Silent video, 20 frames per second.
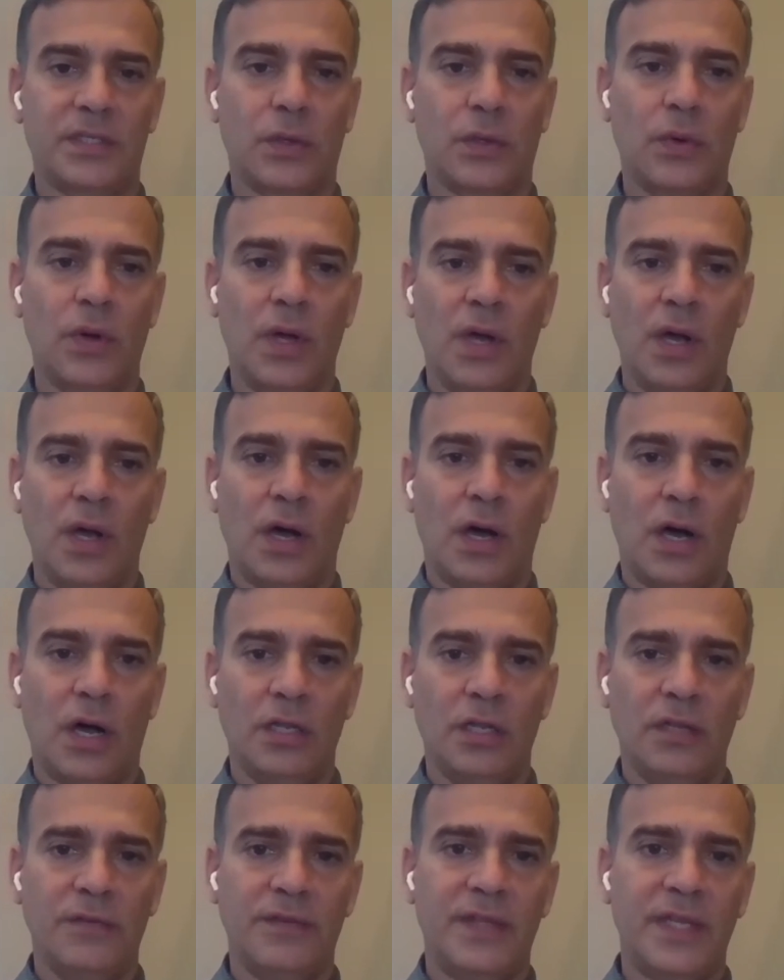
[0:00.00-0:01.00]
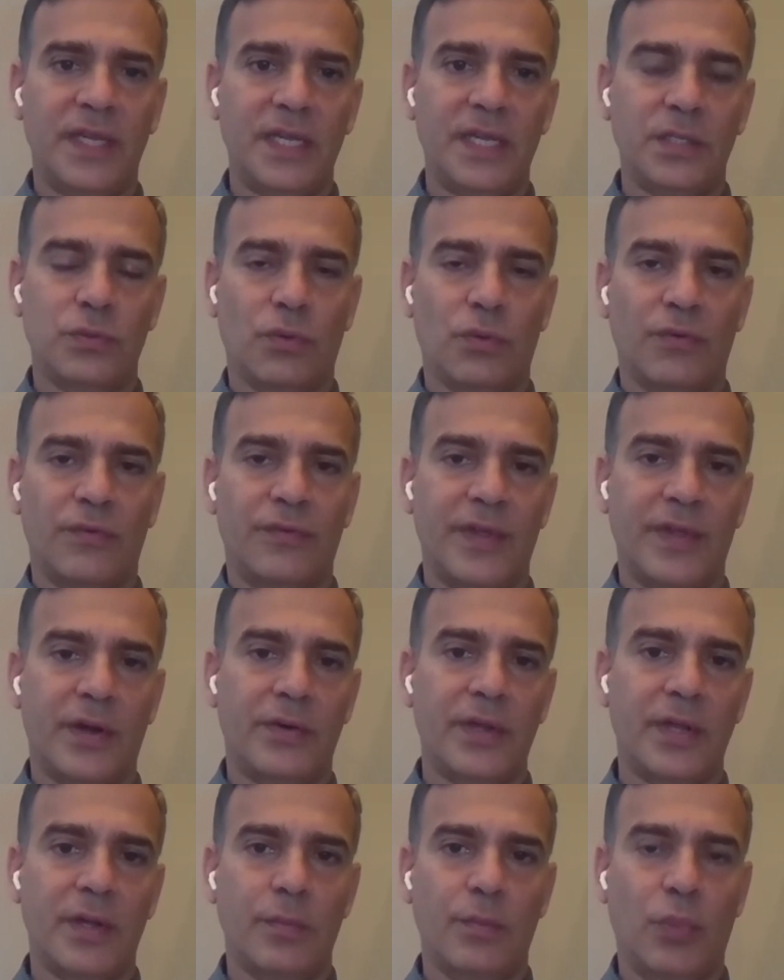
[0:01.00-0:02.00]
So all of these were
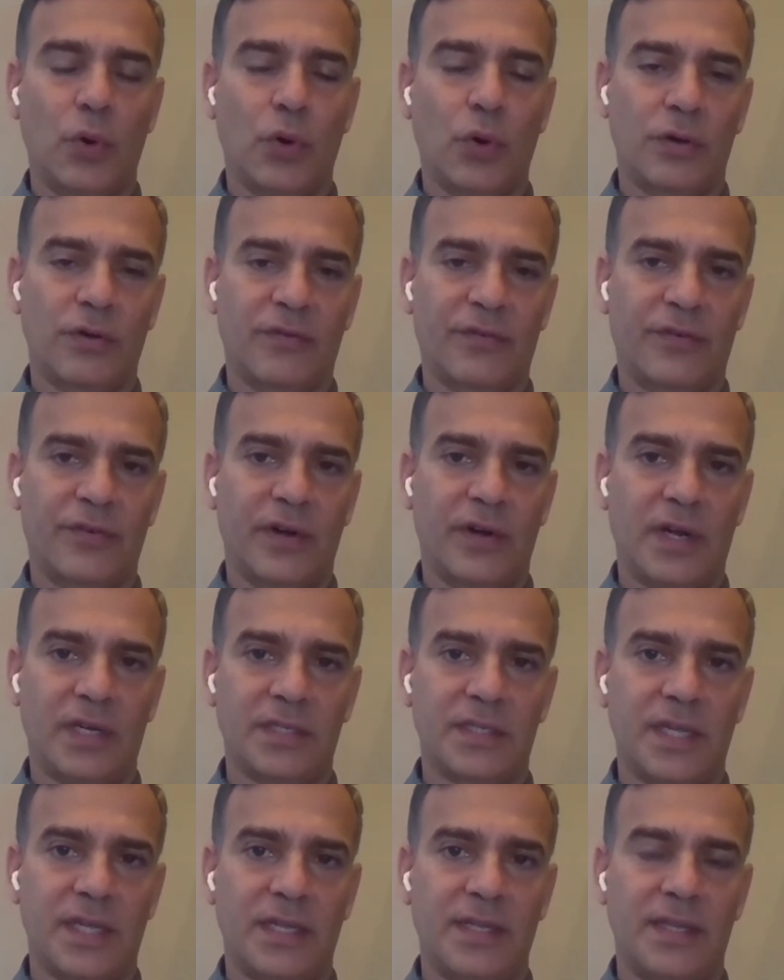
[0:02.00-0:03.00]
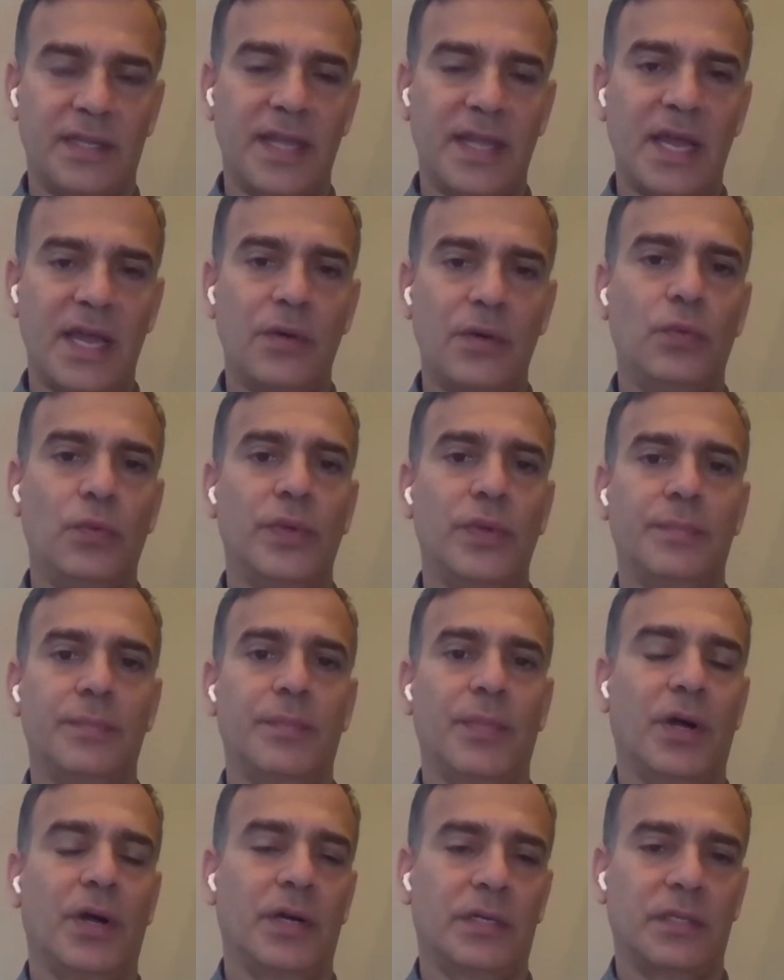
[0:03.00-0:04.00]
very important for us, and then we
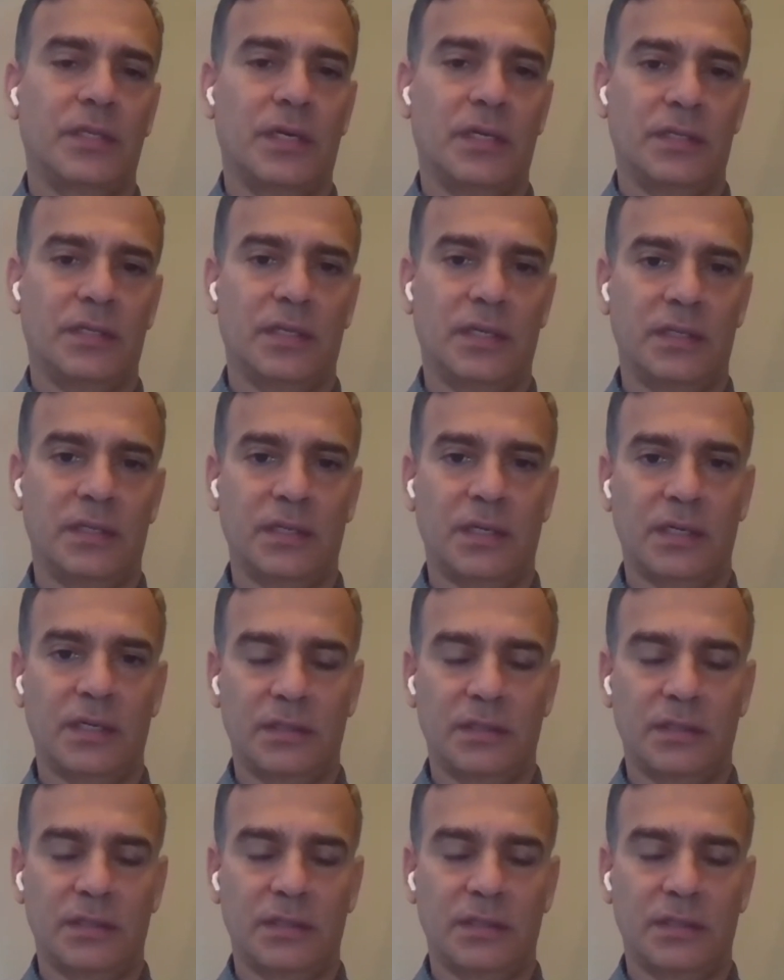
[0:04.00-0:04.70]
embarked on